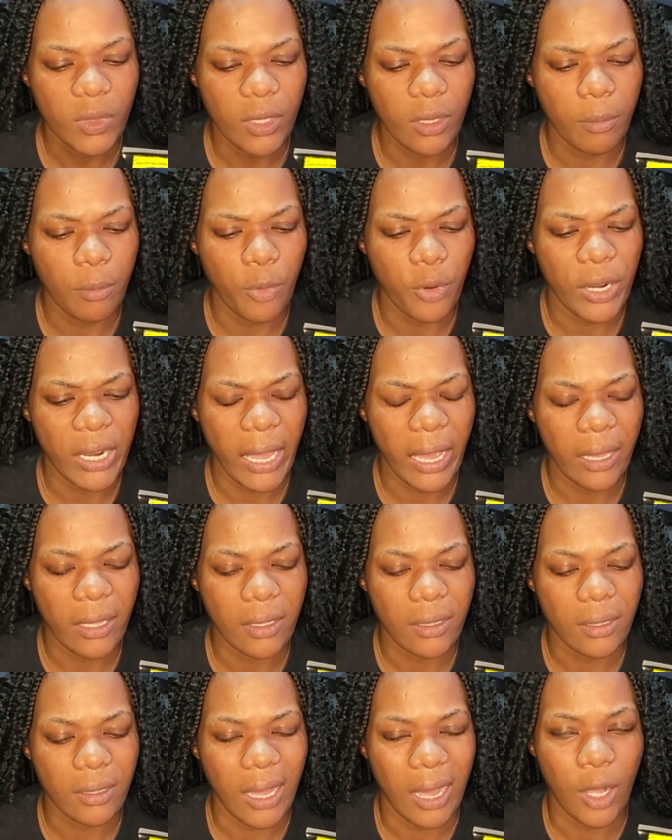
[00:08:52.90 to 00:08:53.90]
more like
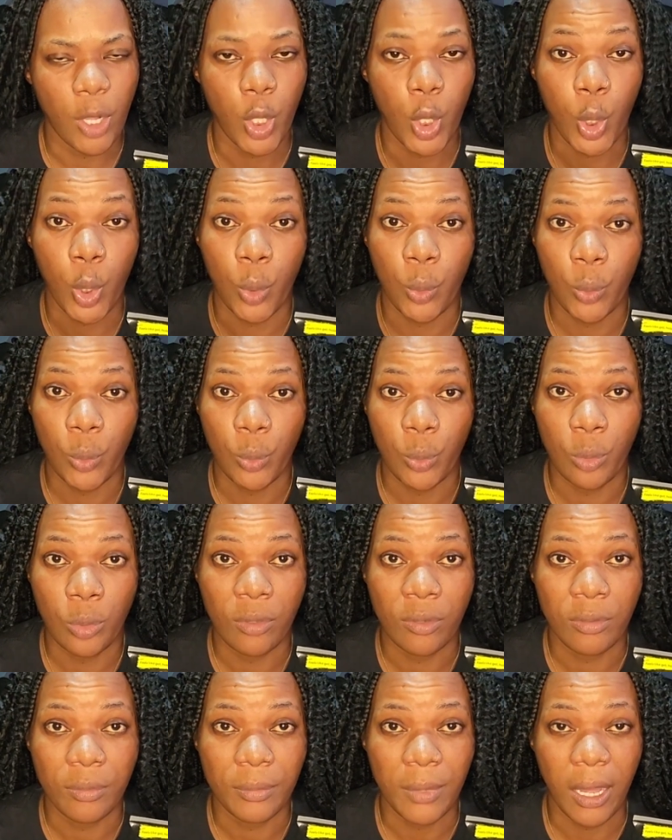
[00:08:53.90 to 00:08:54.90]
a
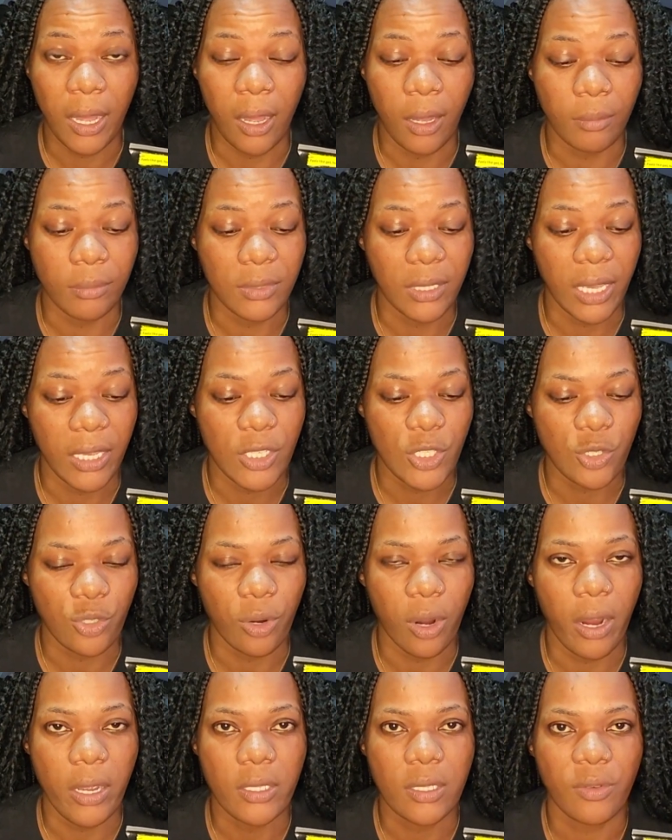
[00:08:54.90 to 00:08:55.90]
glue texture
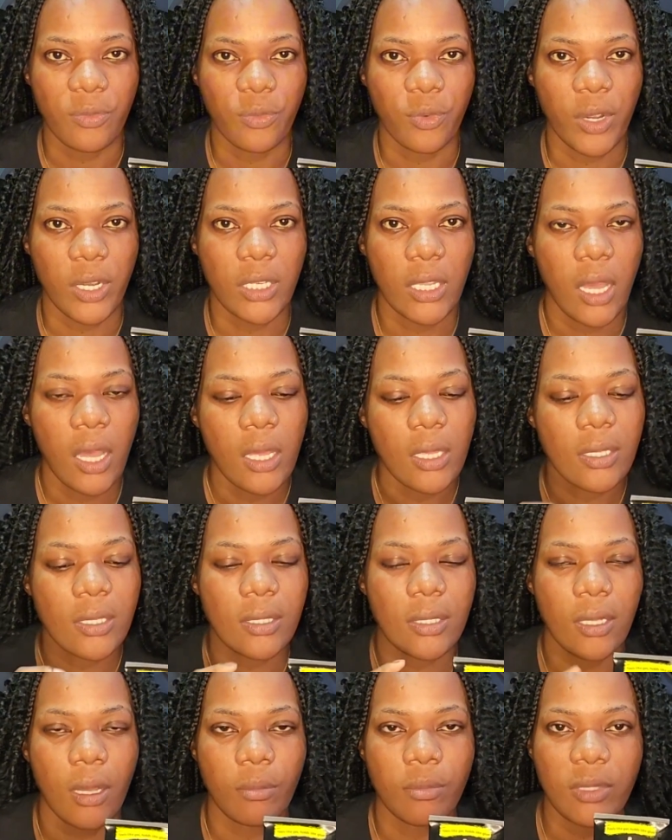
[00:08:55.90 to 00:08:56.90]
or so forth,
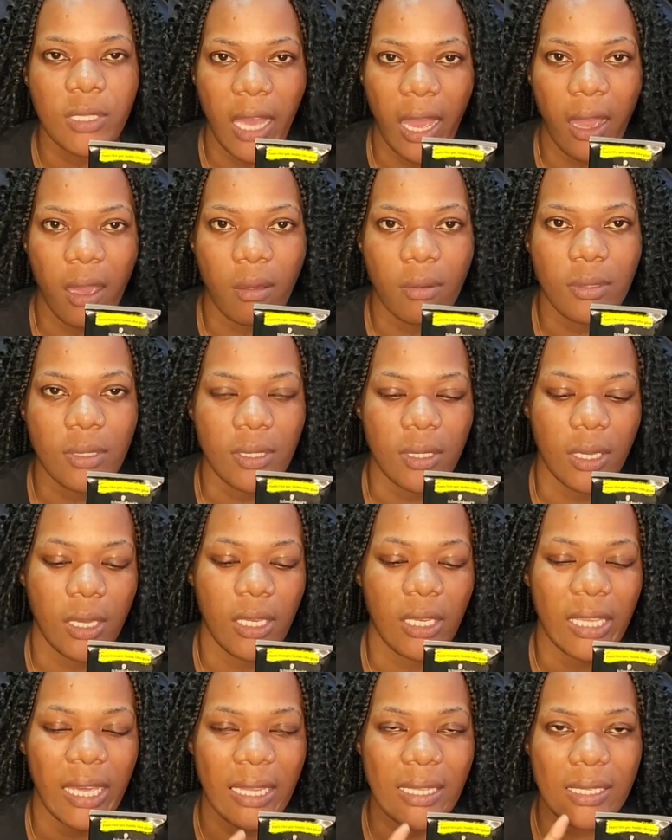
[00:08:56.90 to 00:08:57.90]
sometimes
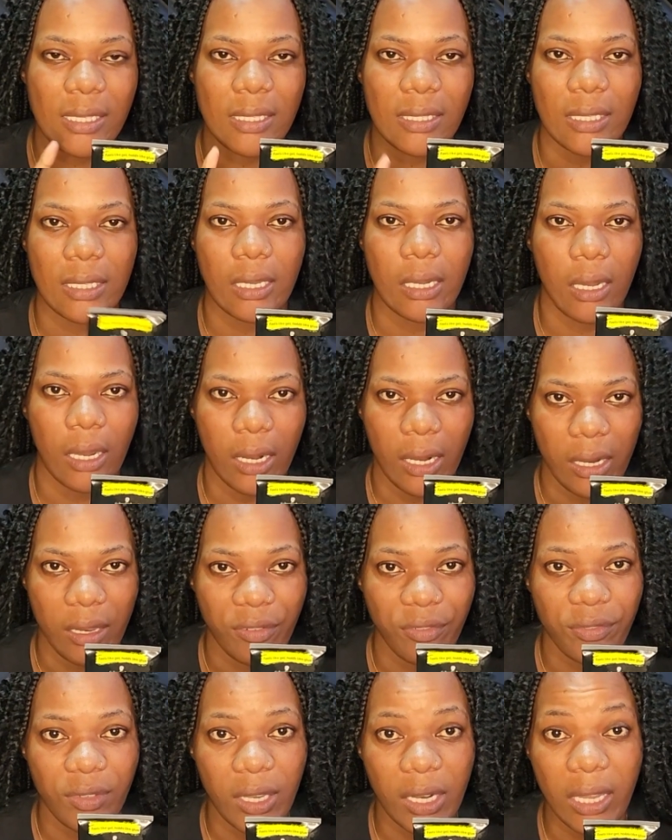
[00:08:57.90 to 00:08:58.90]
it can still
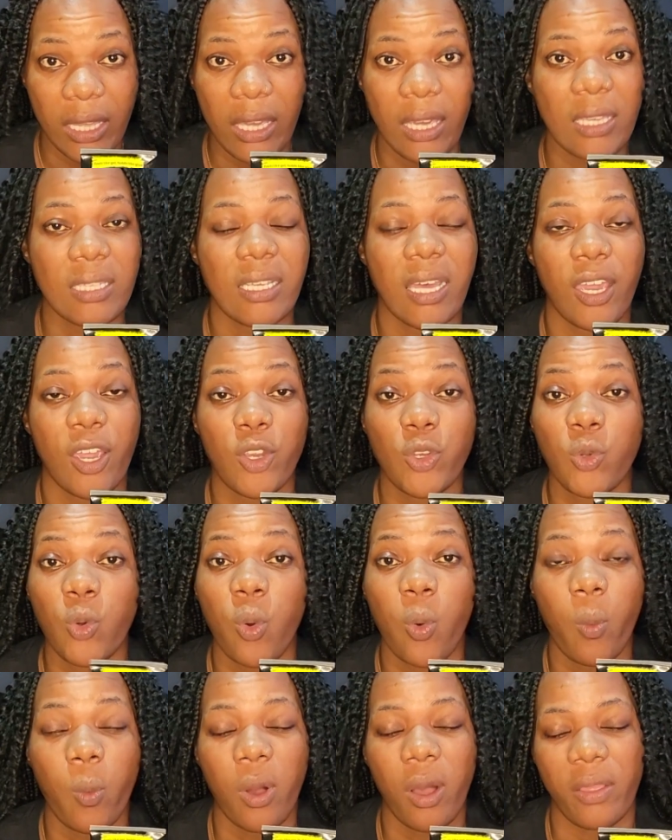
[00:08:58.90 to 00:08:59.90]
lift the lace and you
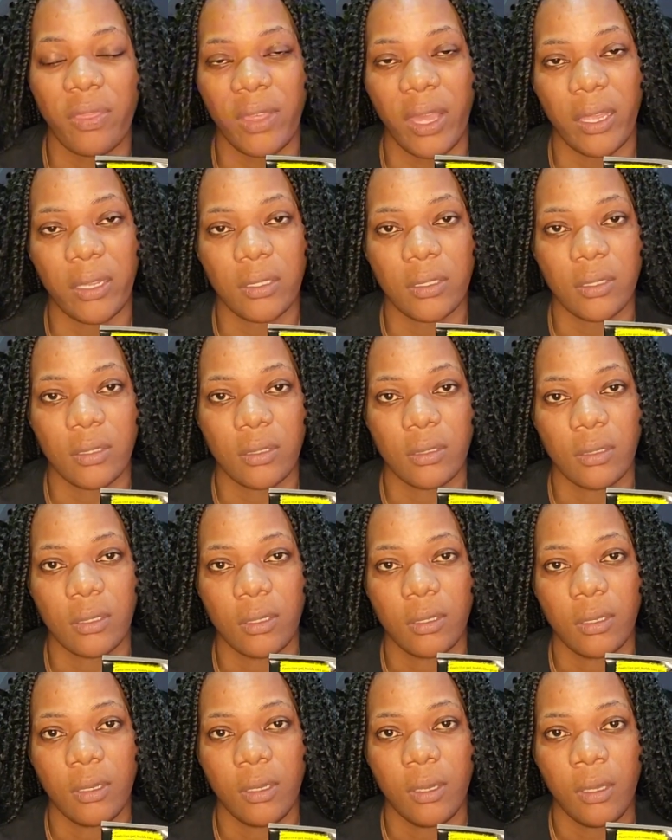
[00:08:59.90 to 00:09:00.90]
don't want that.
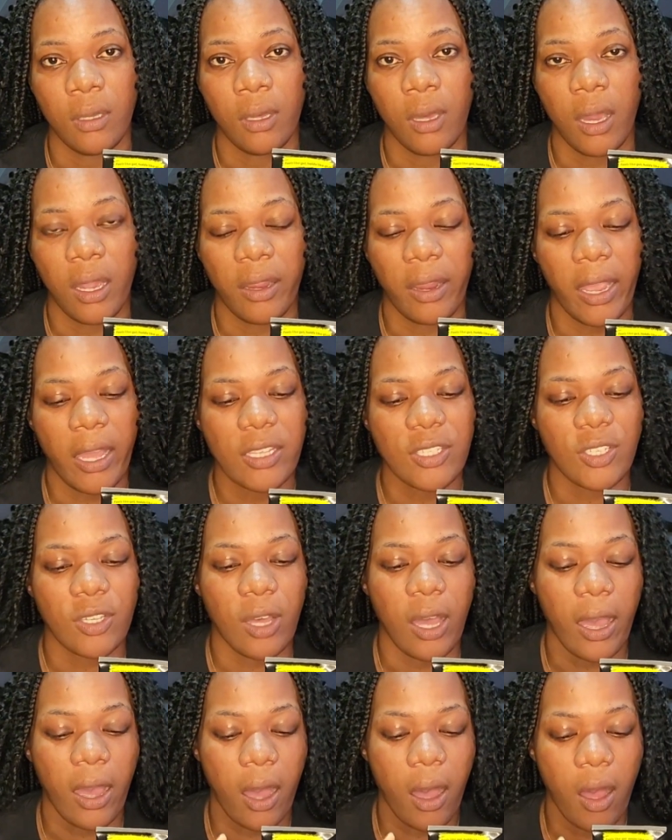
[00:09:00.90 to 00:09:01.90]
Alright, so
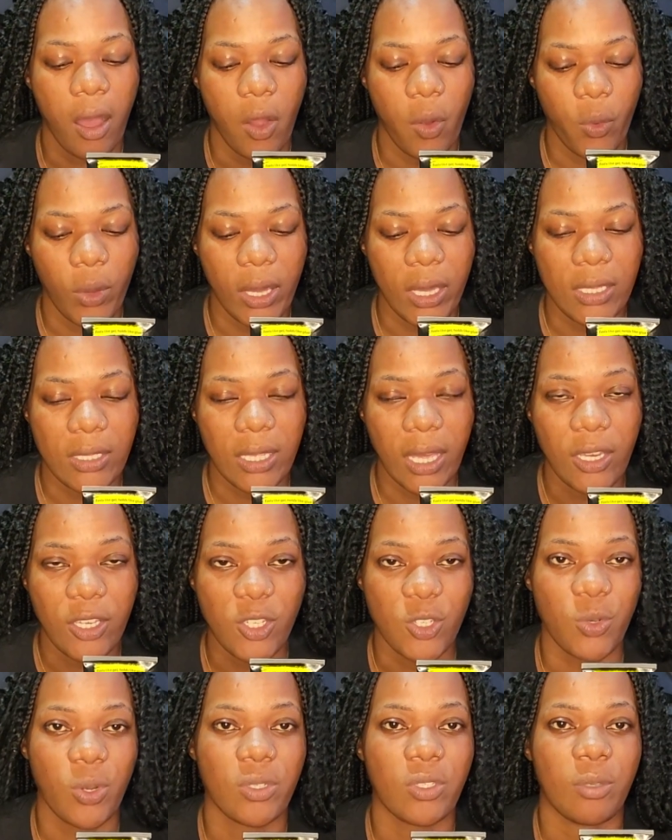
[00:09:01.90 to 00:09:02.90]
I always
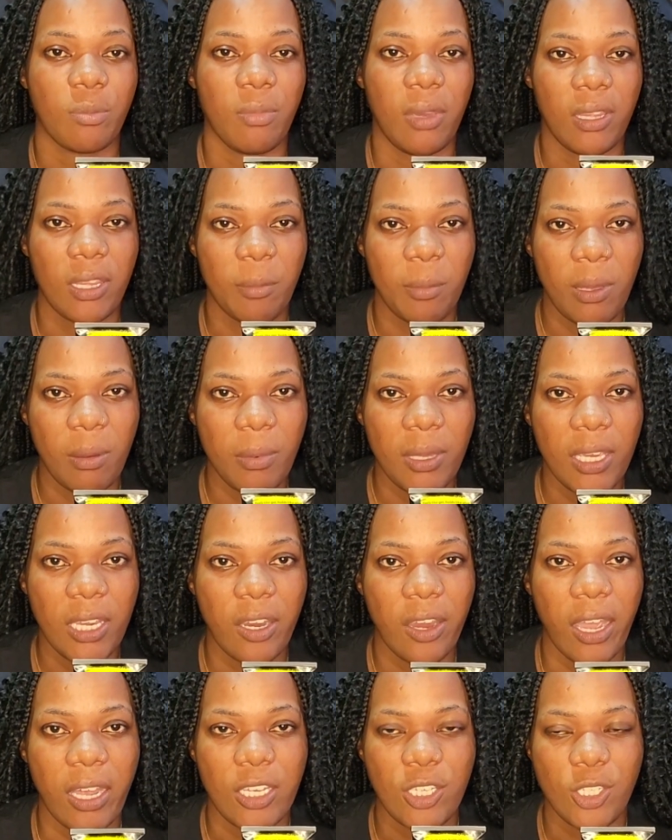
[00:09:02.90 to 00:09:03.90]
ensure to make the baby hair and